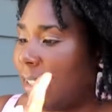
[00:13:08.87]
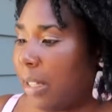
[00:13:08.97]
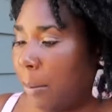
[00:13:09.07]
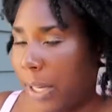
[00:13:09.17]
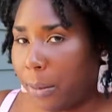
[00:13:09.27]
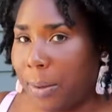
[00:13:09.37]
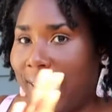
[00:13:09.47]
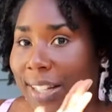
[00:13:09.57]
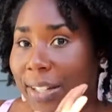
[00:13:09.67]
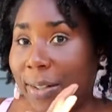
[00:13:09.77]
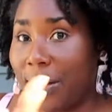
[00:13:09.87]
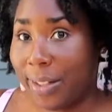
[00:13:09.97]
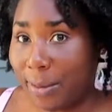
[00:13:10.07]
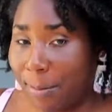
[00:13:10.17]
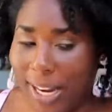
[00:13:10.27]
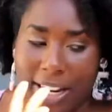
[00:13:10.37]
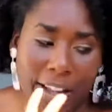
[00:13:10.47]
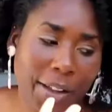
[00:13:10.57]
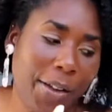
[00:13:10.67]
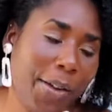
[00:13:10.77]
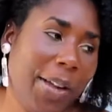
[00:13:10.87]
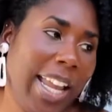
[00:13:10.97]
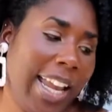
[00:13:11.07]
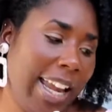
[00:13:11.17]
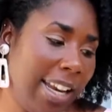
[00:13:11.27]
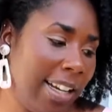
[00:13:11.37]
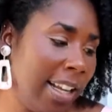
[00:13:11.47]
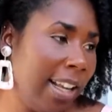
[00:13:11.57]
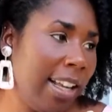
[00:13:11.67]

the tomato plant to grow a tomato and